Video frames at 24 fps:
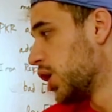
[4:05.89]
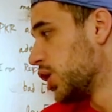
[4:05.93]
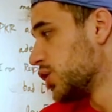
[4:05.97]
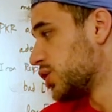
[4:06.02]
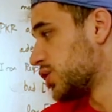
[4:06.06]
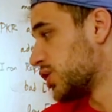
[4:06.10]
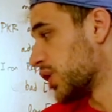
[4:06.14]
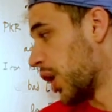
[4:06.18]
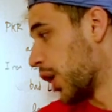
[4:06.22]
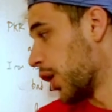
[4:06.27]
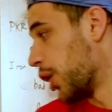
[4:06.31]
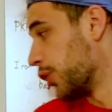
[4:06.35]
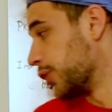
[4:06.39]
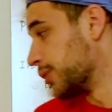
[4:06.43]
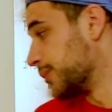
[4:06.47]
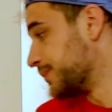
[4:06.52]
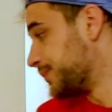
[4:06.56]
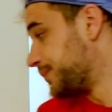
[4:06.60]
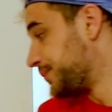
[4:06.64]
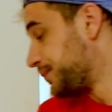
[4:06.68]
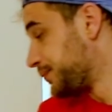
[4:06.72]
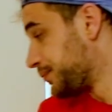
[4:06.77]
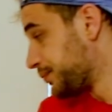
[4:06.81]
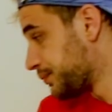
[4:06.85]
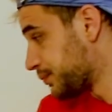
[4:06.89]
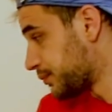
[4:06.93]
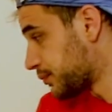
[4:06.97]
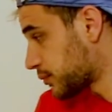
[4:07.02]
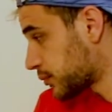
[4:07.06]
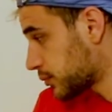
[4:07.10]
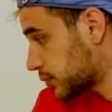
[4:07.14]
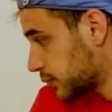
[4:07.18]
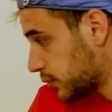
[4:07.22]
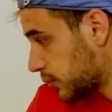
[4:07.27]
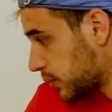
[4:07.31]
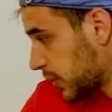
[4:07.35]
So
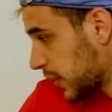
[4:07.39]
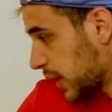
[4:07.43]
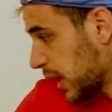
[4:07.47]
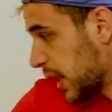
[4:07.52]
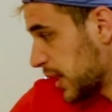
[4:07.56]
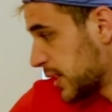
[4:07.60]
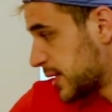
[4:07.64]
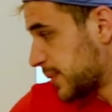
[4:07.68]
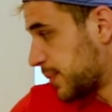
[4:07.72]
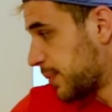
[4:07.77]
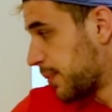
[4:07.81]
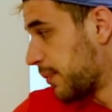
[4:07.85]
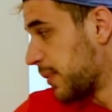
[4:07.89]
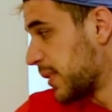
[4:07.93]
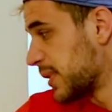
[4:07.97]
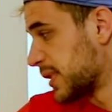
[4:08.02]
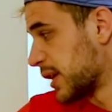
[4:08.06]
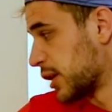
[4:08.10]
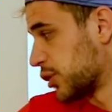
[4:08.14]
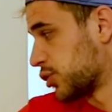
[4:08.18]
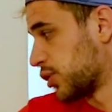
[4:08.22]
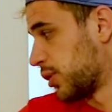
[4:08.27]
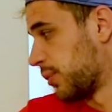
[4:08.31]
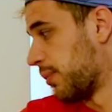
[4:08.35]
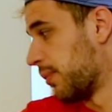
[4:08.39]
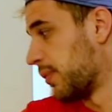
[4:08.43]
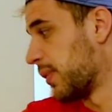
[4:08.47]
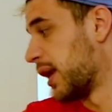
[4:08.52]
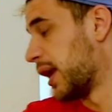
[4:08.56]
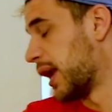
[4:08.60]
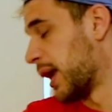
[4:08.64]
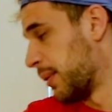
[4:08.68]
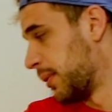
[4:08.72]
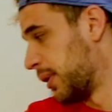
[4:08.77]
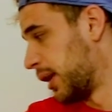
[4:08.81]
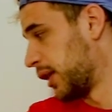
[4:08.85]
it's essentially
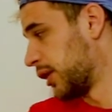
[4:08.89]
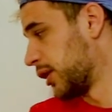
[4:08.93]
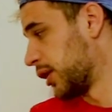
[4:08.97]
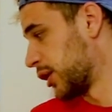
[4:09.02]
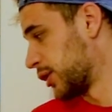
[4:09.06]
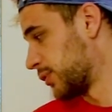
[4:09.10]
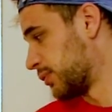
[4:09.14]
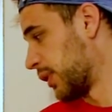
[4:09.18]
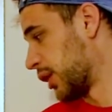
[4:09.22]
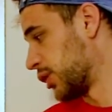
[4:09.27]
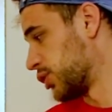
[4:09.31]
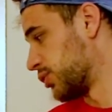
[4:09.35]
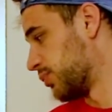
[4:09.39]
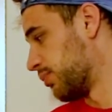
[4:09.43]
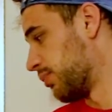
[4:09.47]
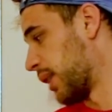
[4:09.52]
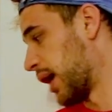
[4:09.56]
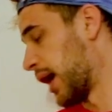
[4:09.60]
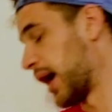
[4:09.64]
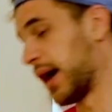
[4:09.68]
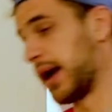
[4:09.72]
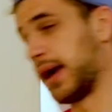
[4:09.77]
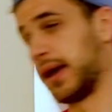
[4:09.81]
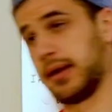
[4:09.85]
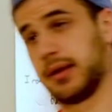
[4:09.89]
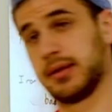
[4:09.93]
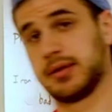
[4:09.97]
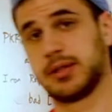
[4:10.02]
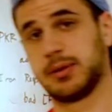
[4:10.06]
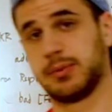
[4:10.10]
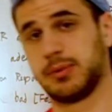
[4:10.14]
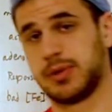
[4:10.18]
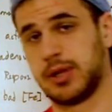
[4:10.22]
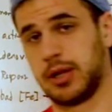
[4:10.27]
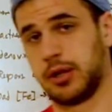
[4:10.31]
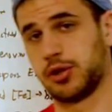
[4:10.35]
inhibiting the expression by
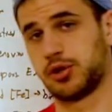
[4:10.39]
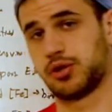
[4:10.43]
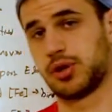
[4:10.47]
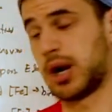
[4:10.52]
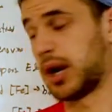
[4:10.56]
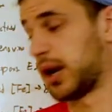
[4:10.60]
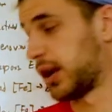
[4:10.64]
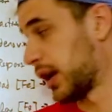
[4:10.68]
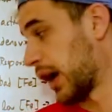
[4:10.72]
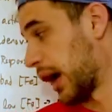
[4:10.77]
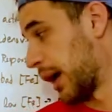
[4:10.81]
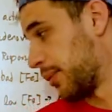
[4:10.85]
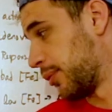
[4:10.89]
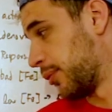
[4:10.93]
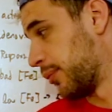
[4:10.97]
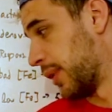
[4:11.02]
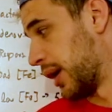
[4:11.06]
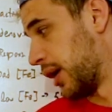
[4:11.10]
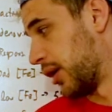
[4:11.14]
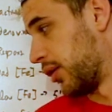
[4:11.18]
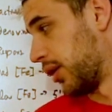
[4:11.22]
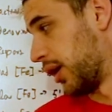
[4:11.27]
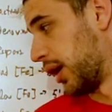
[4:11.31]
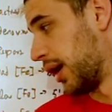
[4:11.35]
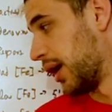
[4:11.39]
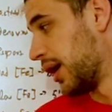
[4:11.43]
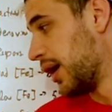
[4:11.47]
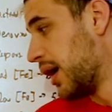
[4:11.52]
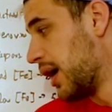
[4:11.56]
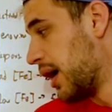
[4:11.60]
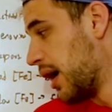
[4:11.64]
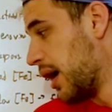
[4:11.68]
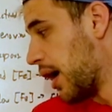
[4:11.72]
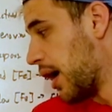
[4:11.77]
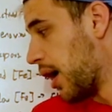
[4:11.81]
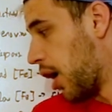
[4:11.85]
some single-stranded complementary
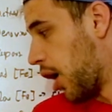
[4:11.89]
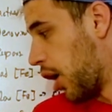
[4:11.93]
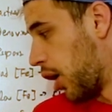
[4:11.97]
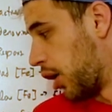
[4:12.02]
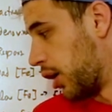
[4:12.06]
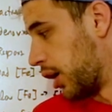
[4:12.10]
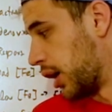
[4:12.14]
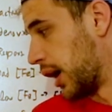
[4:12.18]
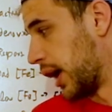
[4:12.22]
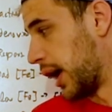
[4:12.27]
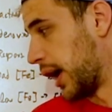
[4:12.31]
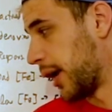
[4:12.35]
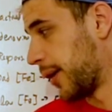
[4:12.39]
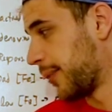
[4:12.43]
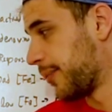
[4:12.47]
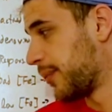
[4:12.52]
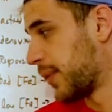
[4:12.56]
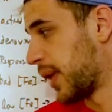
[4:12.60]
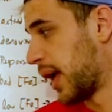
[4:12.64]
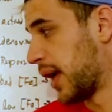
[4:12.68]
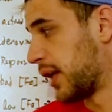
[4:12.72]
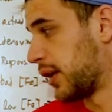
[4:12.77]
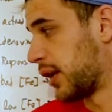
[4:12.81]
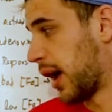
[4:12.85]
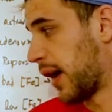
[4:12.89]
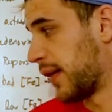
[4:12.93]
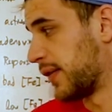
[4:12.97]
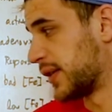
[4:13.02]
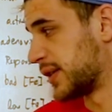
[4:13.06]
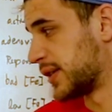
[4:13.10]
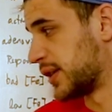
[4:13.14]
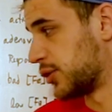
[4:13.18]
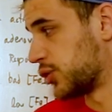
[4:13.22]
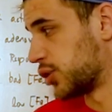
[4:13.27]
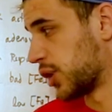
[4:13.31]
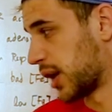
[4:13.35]
RNA, and you have
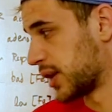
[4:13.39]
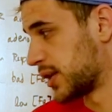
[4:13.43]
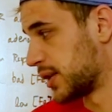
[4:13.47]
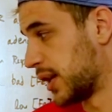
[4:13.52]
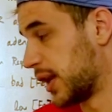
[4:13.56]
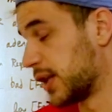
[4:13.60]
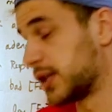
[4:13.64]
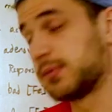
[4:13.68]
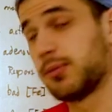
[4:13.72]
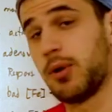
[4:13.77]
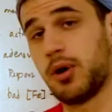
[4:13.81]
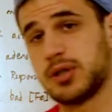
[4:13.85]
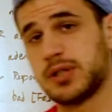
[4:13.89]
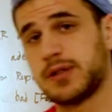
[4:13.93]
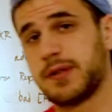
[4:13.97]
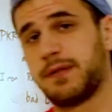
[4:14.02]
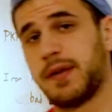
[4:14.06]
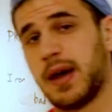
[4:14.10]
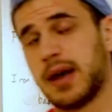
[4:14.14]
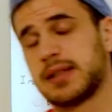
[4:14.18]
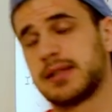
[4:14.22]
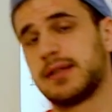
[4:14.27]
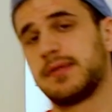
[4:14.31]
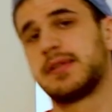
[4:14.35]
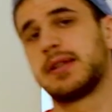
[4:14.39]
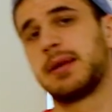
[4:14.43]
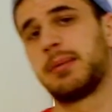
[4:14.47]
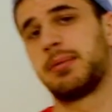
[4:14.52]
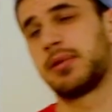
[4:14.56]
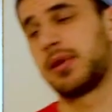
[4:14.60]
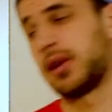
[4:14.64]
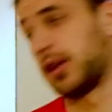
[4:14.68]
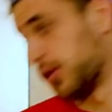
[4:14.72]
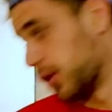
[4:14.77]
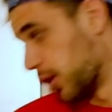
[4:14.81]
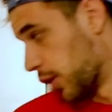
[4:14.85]
this injected. It's most effective
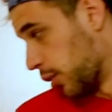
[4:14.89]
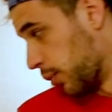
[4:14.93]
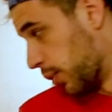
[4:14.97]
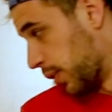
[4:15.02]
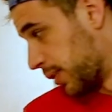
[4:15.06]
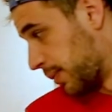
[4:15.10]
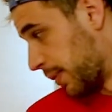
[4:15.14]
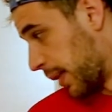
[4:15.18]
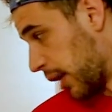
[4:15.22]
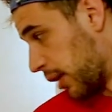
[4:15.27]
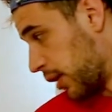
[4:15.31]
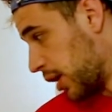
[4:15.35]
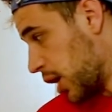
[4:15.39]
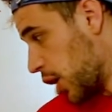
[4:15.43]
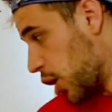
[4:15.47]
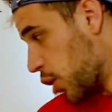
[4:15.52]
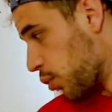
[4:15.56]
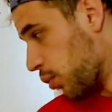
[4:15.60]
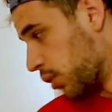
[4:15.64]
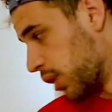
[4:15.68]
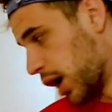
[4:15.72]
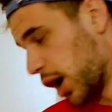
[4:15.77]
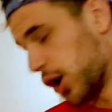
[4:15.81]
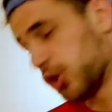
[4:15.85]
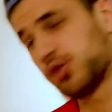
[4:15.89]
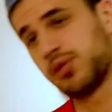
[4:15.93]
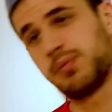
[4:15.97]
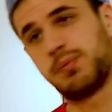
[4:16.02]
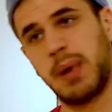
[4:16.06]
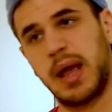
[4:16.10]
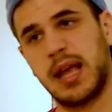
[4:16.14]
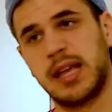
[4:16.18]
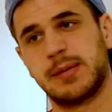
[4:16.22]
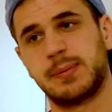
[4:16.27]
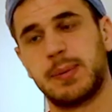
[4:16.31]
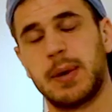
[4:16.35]
typically though with about 100
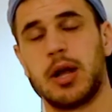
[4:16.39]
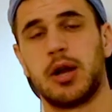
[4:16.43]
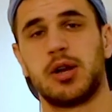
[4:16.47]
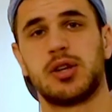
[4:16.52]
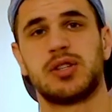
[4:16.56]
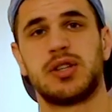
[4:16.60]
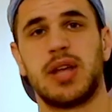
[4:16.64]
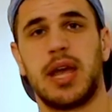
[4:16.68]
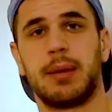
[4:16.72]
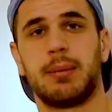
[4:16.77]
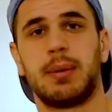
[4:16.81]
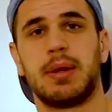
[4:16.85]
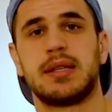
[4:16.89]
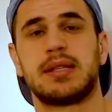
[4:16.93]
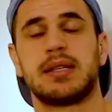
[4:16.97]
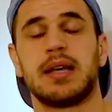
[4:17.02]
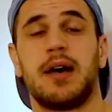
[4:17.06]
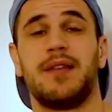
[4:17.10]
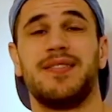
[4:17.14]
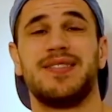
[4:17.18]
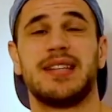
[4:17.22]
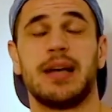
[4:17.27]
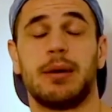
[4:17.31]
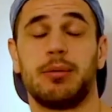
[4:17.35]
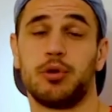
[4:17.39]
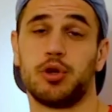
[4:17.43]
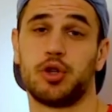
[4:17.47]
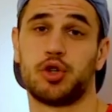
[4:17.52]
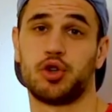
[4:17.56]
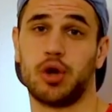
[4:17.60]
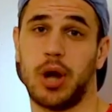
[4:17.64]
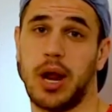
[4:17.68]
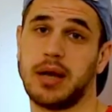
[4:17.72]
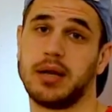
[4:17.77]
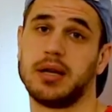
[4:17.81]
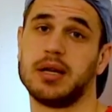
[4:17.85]
base pair segments of
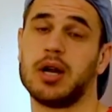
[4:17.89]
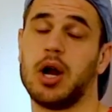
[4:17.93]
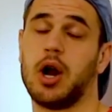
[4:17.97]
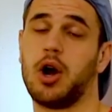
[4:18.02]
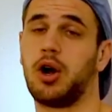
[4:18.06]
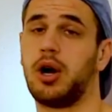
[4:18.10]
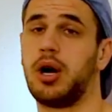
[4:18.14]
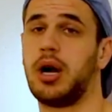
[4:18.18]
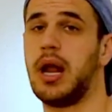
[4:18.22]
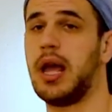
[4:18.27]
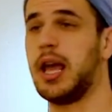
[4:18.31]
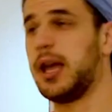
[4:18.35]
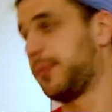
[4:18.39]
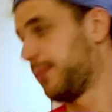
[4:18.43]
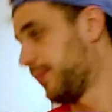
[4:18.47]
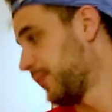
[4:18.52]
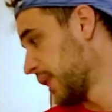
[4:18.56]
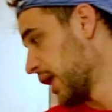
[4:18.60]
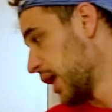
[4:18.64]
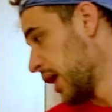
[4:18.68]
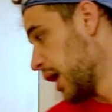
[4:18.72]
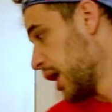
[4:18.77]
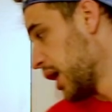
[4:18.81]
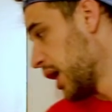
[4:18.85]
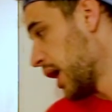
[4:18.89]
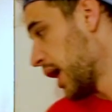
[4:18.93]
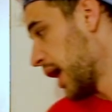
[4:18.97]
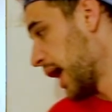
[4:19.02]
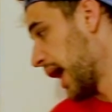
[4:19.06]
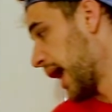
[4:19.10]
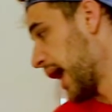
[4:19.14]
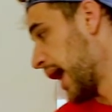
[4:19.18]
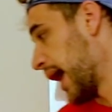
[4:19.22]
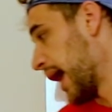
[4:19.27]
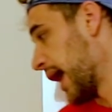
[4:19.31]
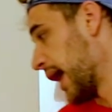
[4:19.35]
double-stranded RNA.
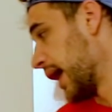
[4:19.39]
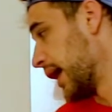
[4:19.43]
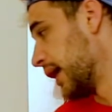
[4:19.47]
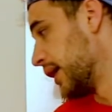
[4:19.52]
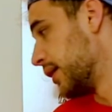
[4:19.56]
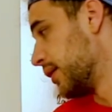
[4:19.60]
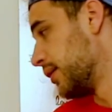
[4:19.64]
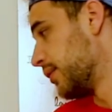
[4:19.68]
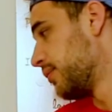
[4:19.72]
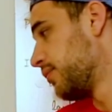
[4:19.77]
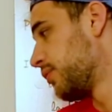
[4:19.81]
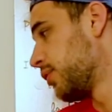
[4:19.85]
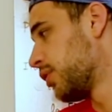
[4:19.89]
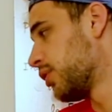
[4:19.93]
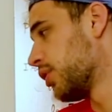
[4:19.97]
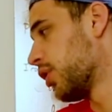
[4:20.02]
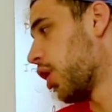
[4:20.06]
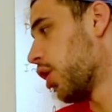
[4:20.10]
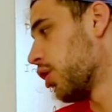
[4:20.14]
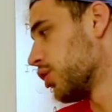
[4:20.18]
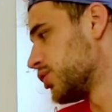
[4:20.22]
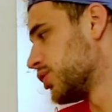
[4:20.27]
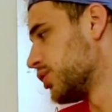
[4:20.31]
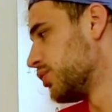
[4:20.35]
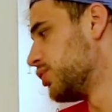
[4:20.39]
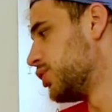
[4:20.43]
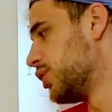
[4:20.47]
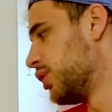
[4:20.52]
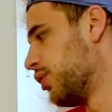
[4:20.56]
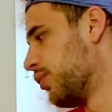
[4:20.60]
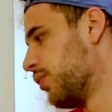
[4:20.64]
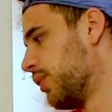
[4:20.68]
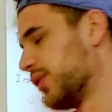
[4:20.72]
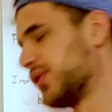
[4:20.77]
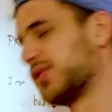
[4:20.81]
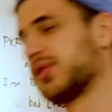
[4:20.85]
And you can also
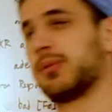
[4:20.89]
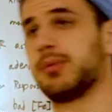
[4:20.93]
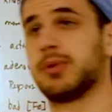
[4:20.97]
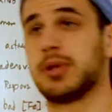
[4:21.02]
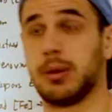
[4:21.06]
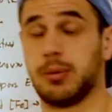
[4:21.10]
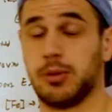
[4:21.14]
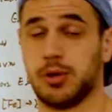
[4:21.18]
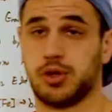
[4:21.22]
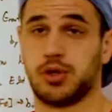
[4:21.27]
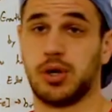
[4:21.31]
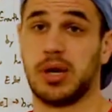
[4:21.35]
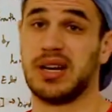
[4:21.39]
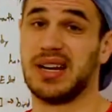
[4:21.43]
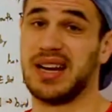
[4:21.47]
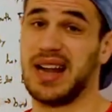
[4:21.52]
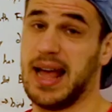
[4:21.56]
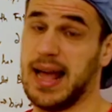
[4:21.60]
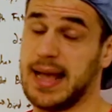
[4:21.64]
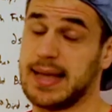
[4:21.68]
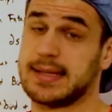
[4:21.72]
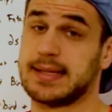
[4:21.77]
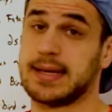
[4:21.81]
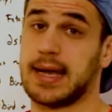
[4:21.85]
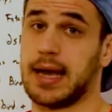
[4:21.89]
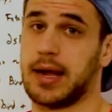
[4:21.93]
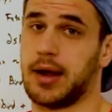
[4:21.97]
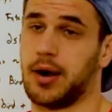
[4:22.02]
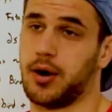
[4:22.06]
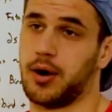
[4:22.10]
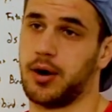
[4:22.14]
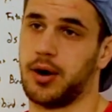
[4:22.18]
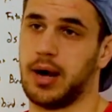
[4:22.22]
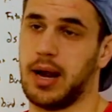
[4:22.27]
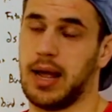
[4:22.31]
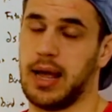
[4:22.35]
do it with some double-stranded
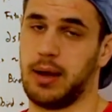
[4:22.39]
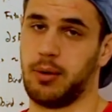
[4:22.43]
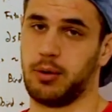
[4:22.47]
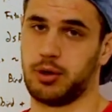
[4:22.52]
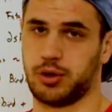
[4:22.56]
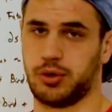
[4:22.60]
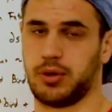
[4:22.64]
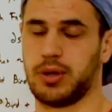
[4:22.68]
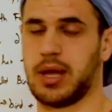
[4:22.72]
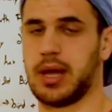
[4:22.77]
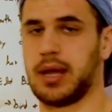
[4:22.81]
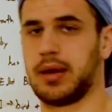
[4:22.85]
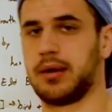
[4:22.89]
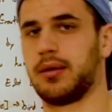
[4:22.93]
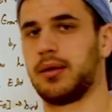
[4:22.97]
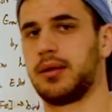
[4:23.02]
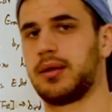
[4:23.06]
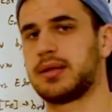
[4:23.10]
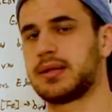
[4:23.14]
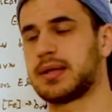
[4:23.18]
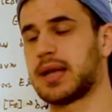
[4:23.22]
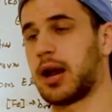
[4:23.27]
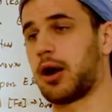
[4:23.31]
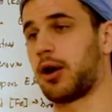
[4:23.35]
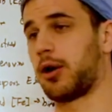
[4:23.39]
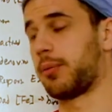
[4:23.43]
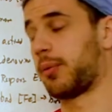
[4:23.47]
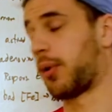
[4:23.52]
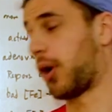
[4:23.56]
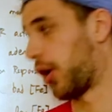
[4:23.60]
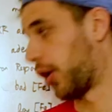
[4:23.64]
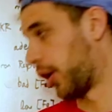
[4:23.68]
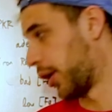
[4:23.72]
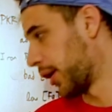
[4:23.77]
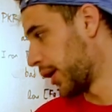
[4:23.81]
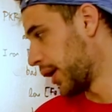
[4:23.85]
siRNA, which will then tear
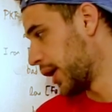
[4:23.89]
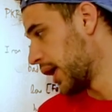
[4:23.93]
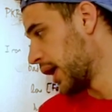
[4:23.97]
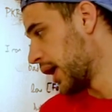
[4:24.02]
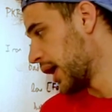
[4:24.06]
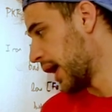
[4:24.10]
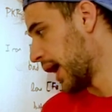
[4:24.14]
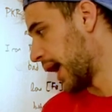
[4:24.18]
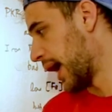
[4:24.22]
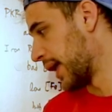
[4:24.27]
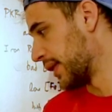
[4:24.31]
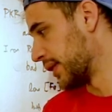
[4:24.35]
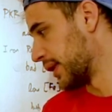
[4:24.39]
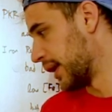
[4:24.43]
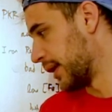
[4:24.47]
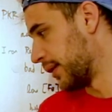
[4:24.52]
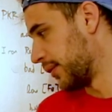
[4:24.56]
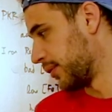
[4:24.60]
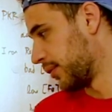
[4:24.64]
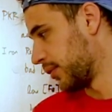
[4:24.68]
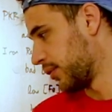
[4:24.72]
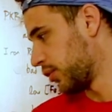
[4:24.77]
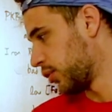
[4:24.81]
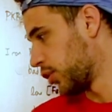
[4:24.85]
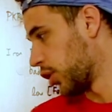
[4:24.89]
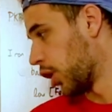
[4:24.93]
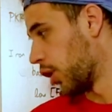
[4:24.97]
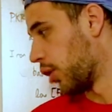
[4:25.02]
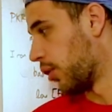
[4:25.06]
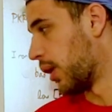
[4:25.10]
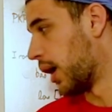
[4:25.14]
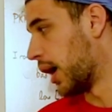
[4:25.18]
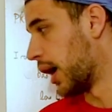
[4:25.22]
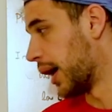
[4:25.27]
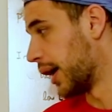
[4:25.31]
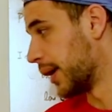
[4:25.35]
apart and then
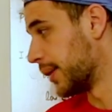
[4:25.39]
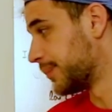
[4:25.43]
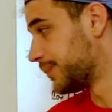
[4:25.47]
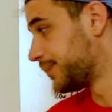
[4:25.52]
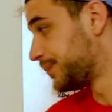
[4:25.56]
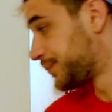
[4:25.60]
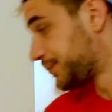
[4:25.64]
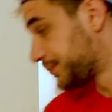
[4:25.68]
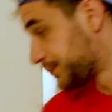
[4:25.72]
go on.